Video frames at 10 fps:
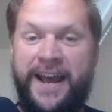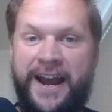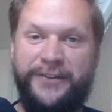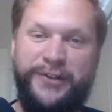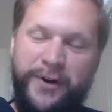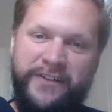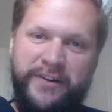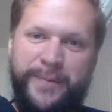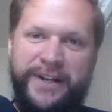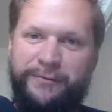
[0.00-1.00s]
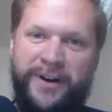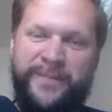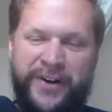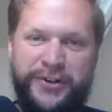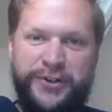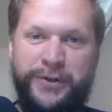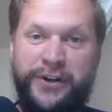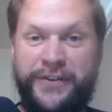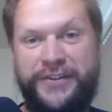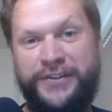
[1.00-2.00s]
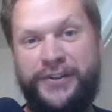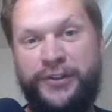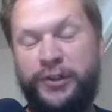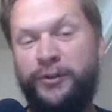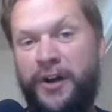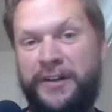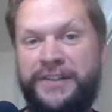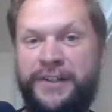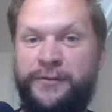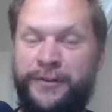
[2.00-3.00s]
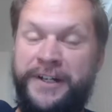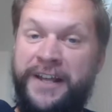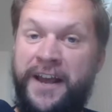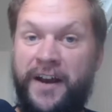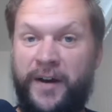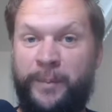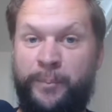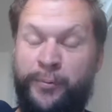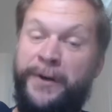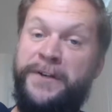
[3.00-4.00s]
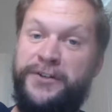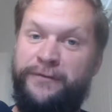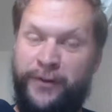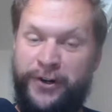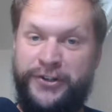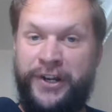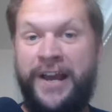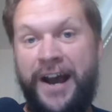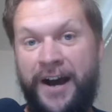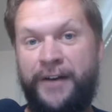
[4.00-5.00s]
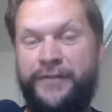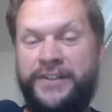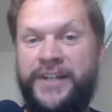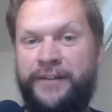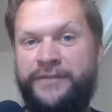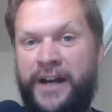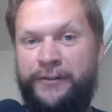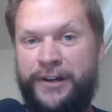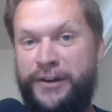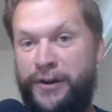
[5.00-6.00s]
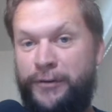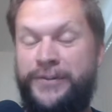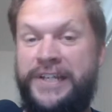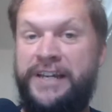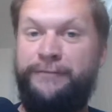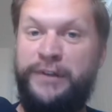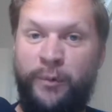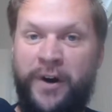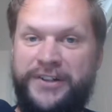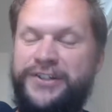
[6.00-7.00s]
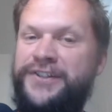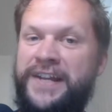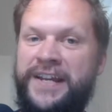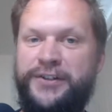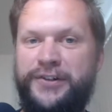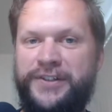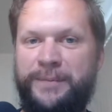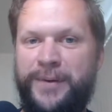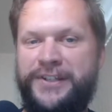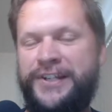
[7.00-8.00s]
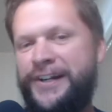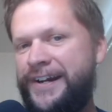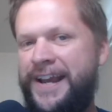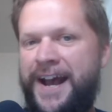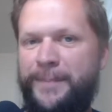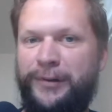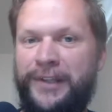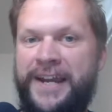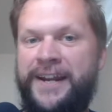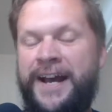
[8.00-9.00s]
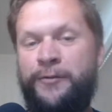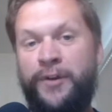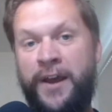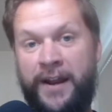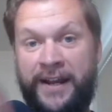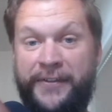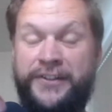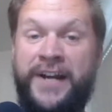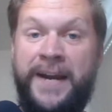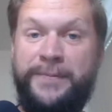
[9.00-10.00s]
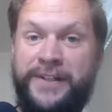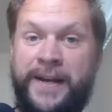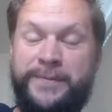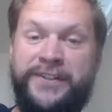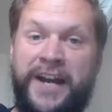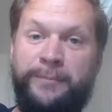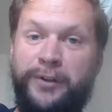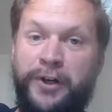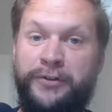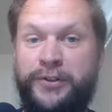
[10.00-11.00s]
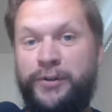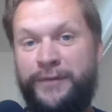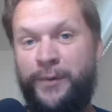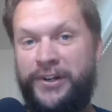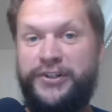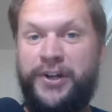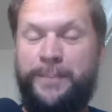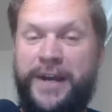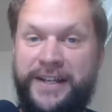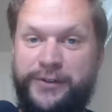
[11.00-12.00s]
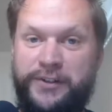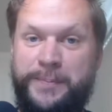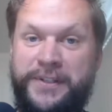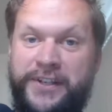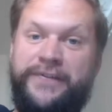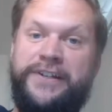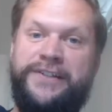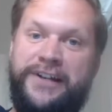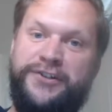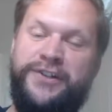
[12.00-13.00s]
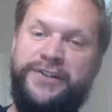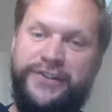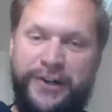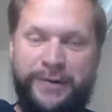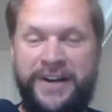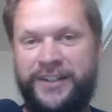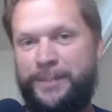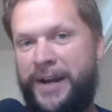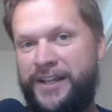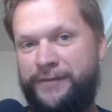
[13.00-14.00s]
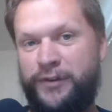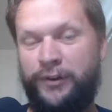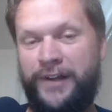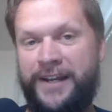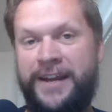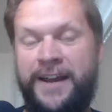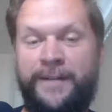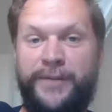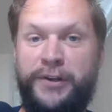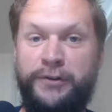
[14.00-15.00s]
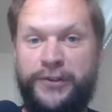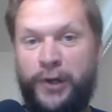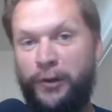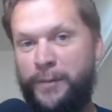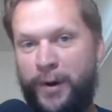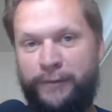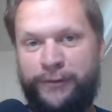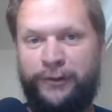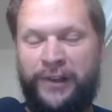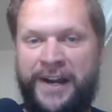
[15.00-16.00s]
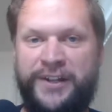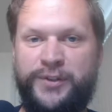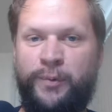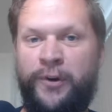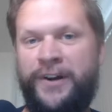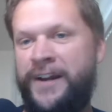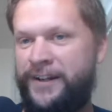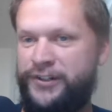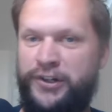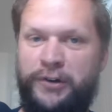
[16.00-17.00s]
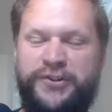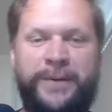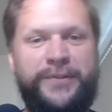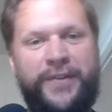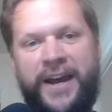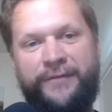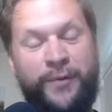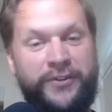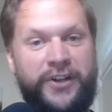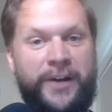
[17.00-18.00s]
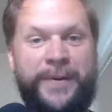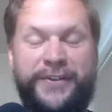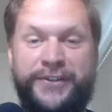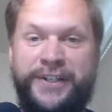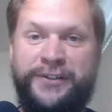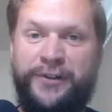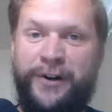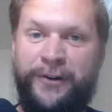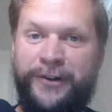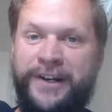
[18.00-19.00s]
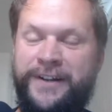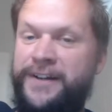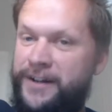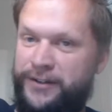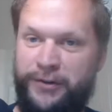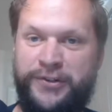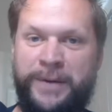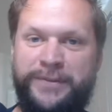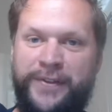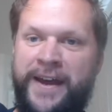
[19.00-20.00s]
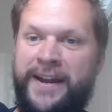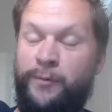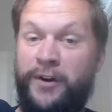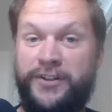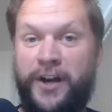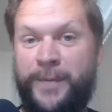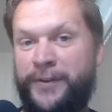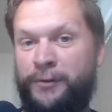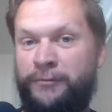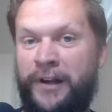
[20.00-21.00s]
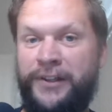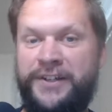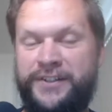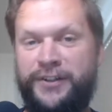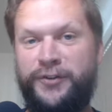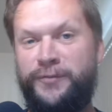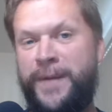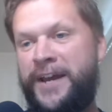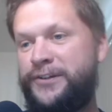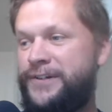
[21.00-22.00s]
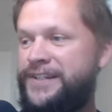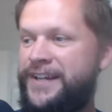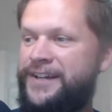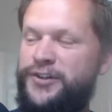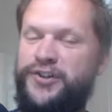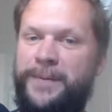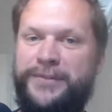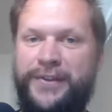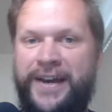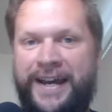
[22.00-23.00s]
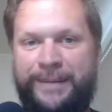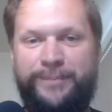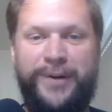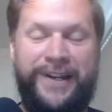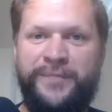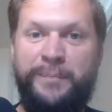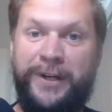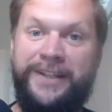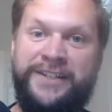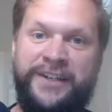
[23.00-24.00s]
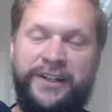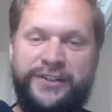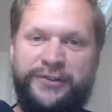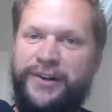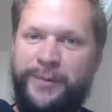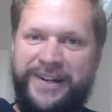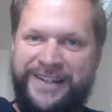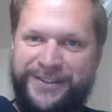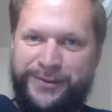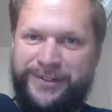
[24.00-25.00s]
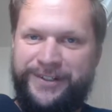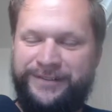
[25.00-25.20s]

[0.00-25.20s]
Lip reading: How's it going, everybody? robvonshoe here. This is the Too Long Didn't Read abridged version of the dev diary notes. If you want just the interesting bits here, I'm going to lay it out and got the timestamps down below too if you want to jump ahead to a specific section. So depending if you like the new solo mode for Alliance War, go jump to that. If you want to talk about the 6-star arena, go jump to that. I want to talk about the relics and the new masteries, jump to that. But let's get straight away into it.